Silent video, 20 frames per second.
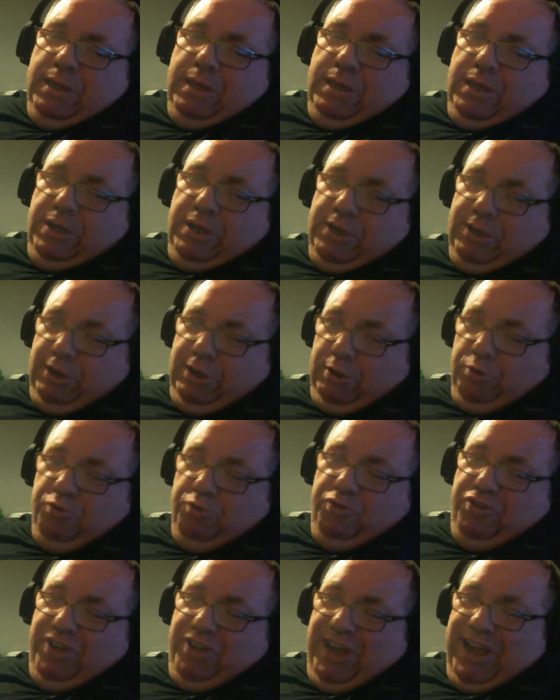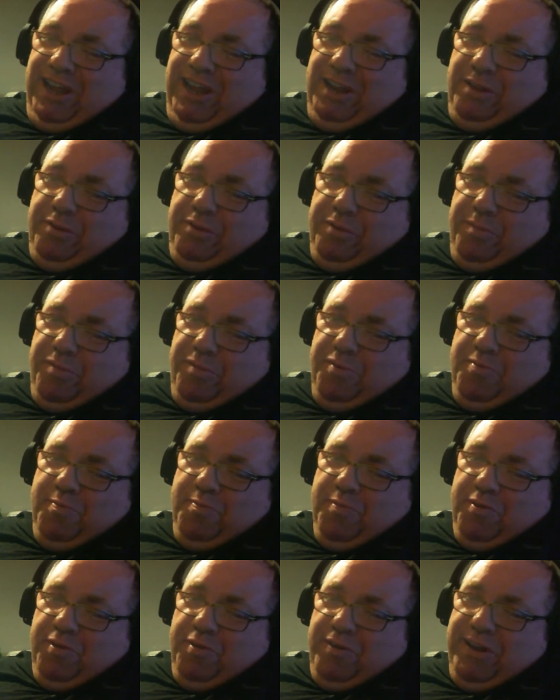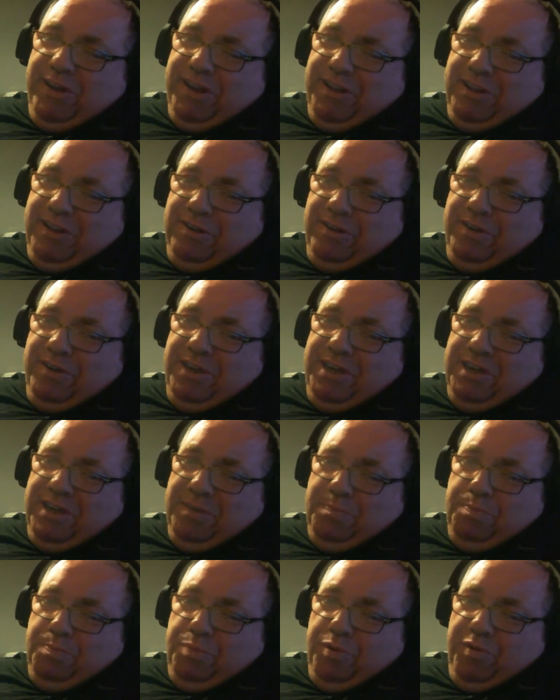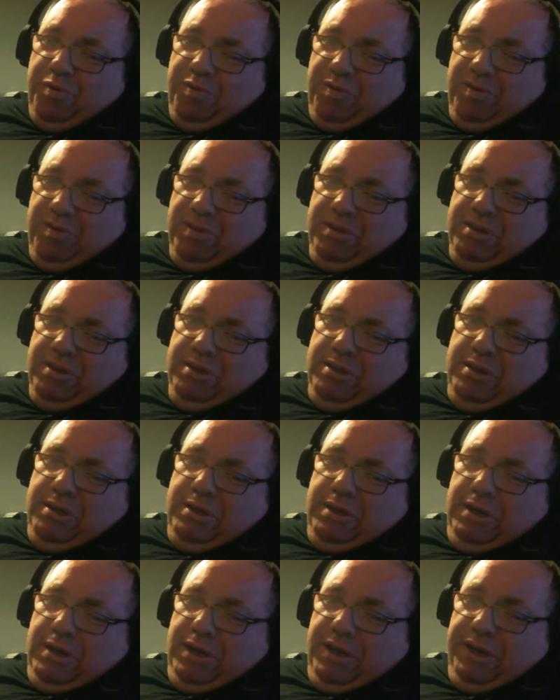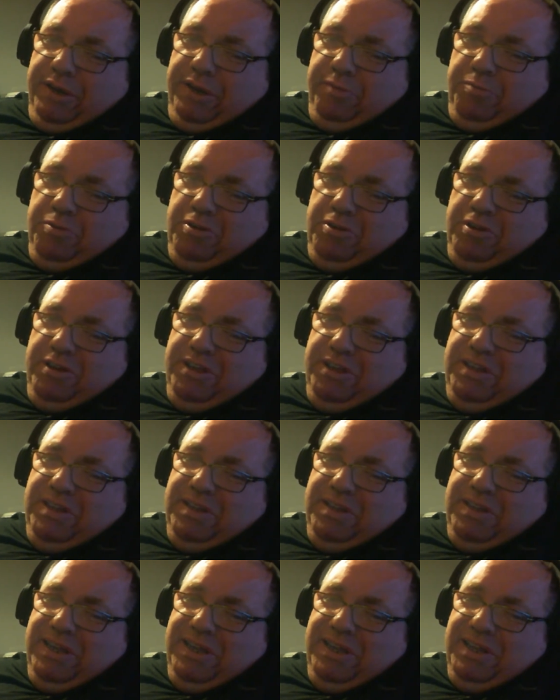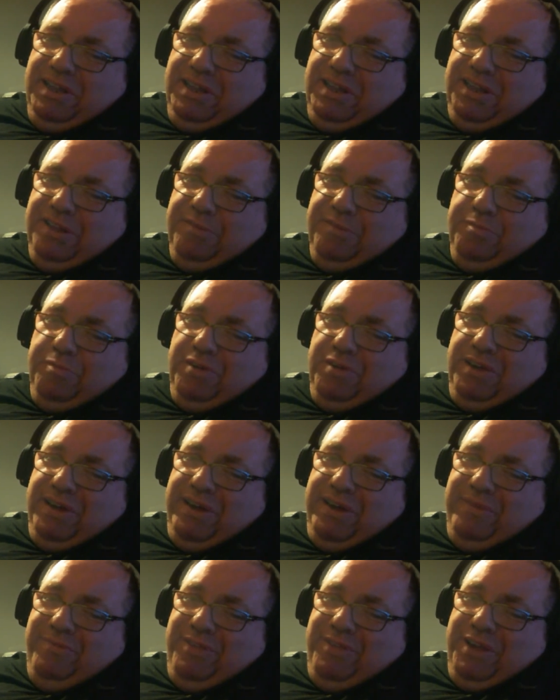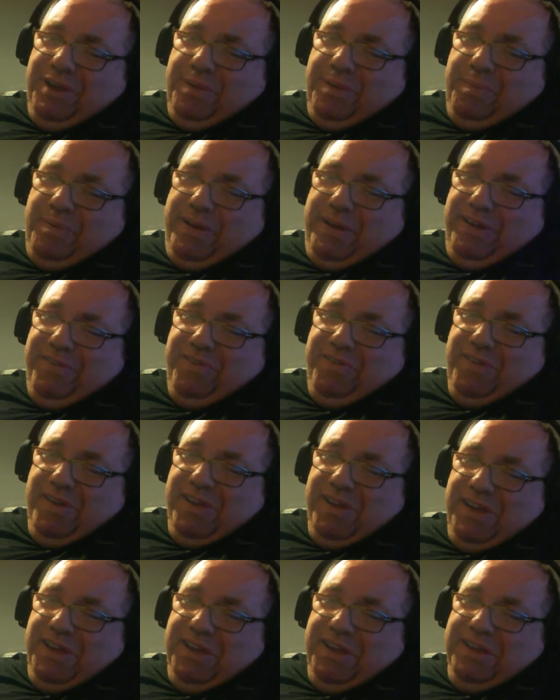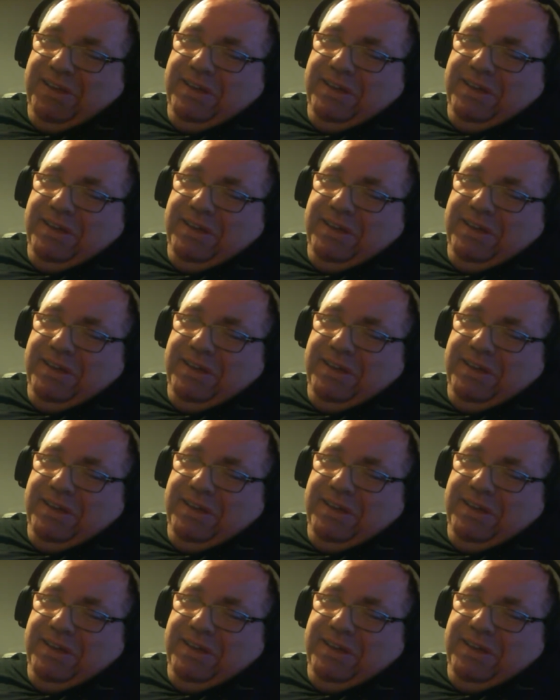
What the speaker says: huge scale at the moment or anything like it, but I would like to think that we have the capacity